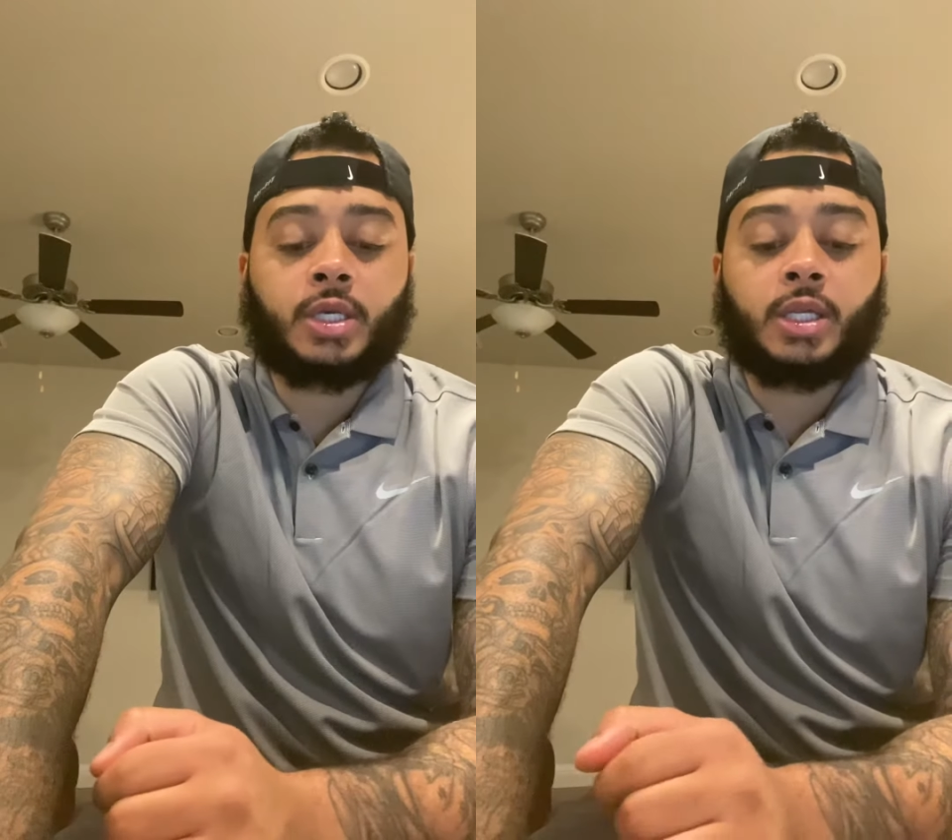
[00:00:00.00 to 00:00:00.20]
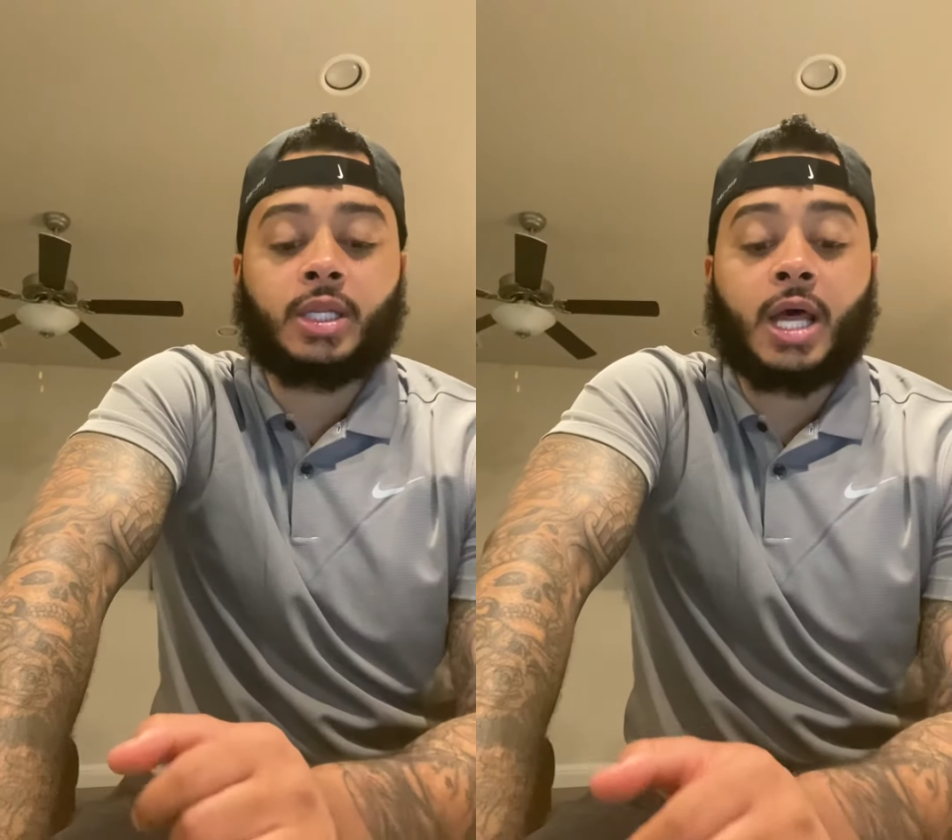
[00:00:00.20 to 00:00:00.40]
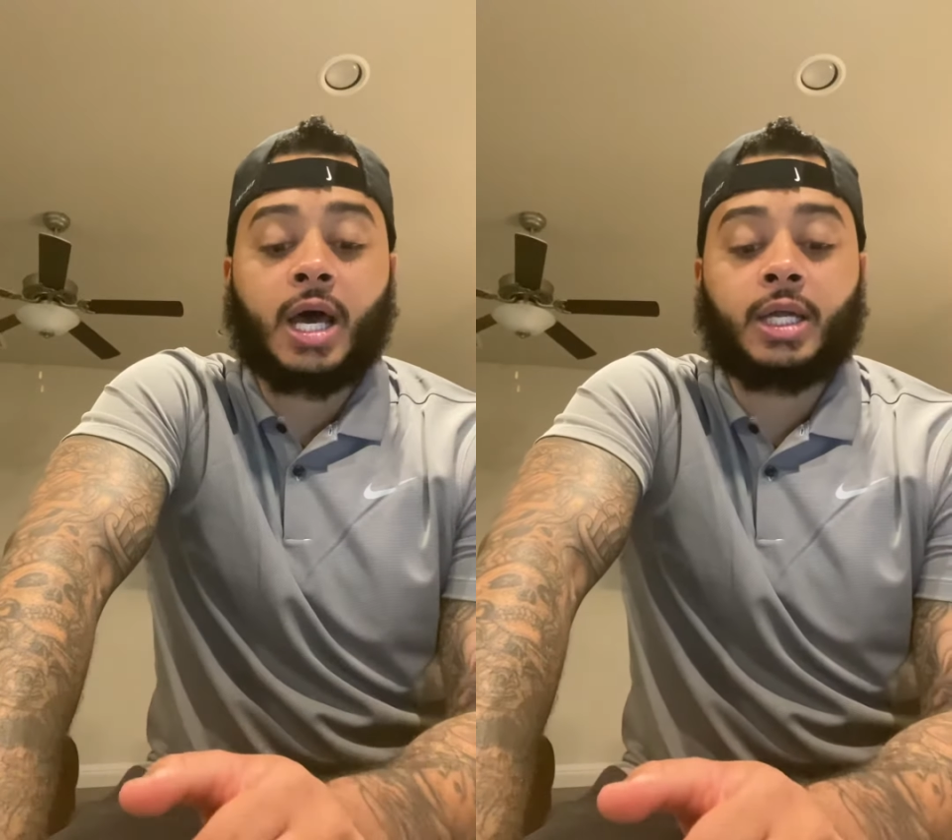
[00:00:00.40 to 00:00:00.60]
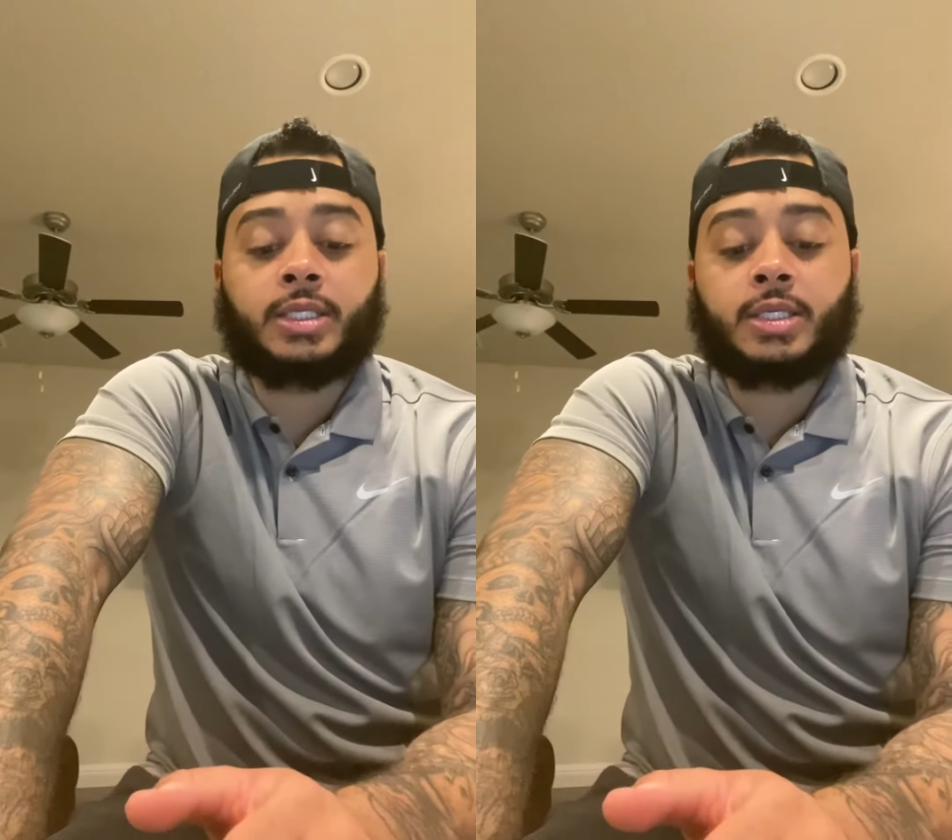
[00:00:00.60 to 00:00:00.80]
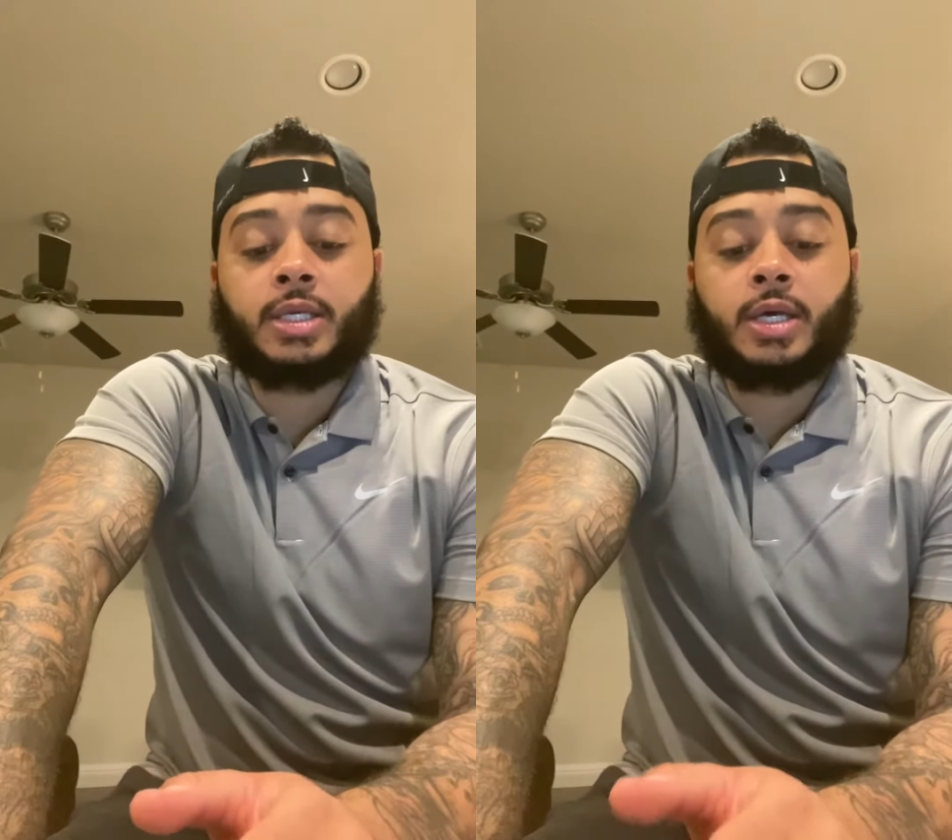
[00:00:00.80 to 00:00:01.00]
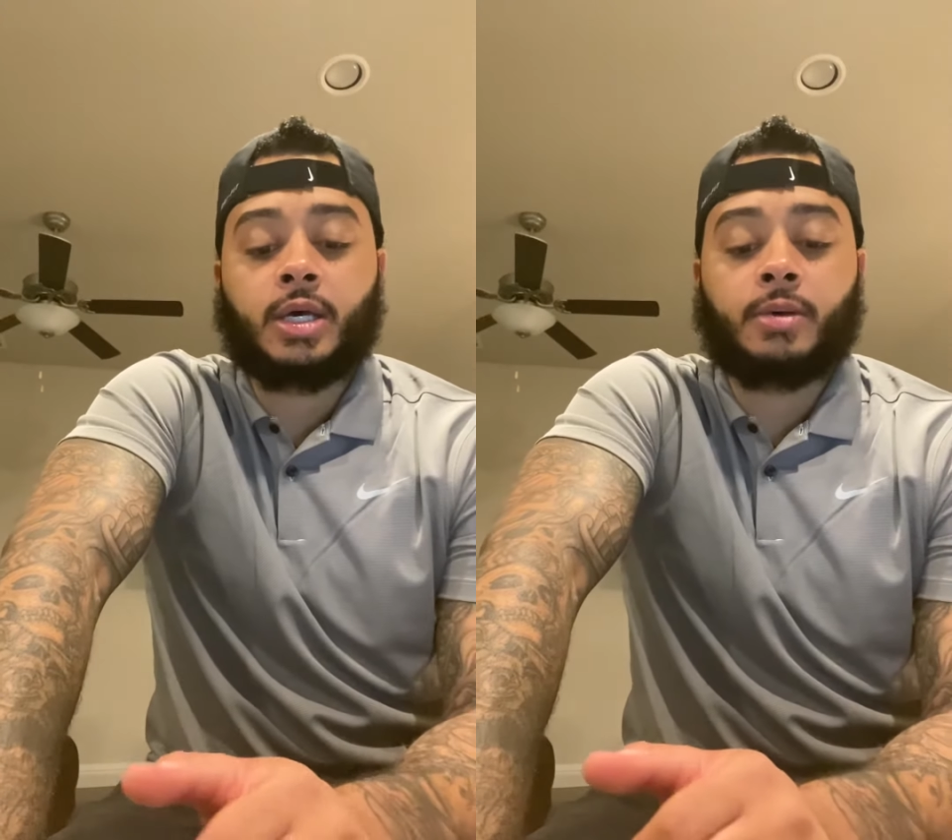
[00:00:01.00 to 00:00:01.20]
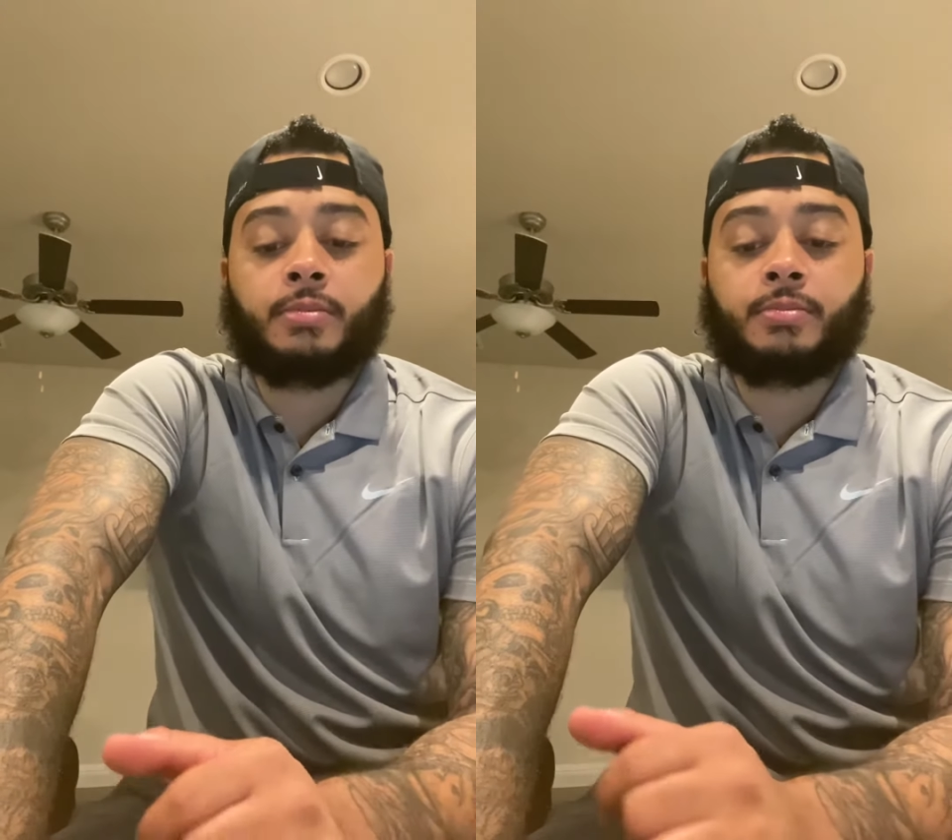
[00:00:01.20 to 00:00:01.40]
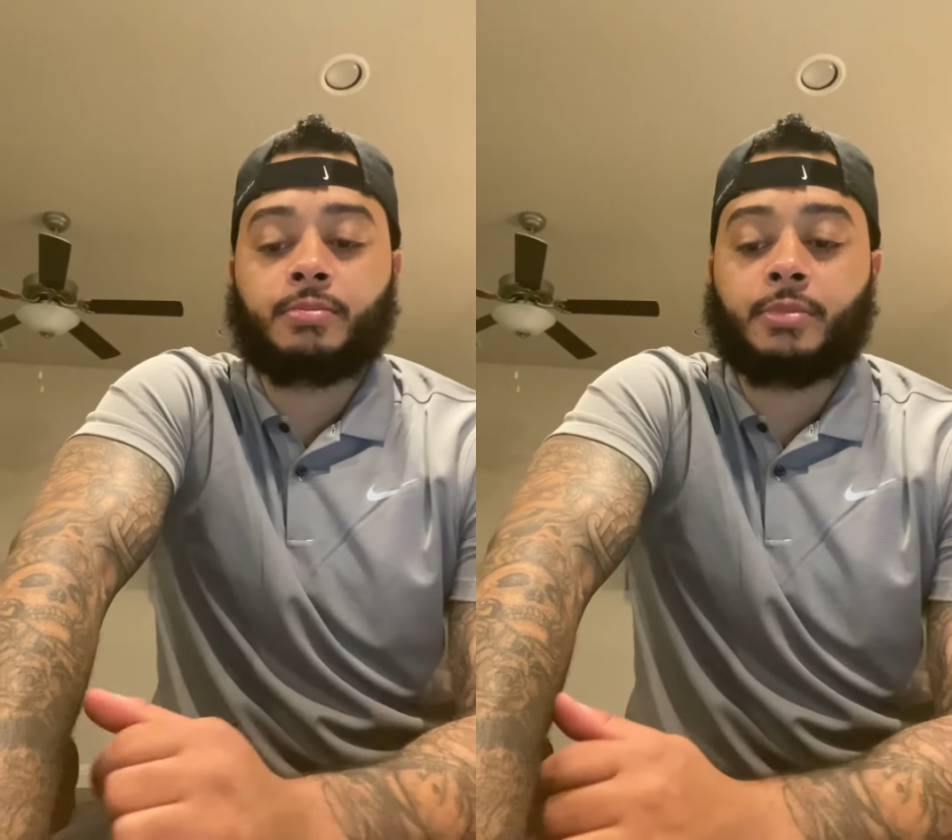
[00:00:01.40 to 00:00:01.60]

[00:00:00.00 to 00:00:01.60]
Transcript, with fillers: a lot um,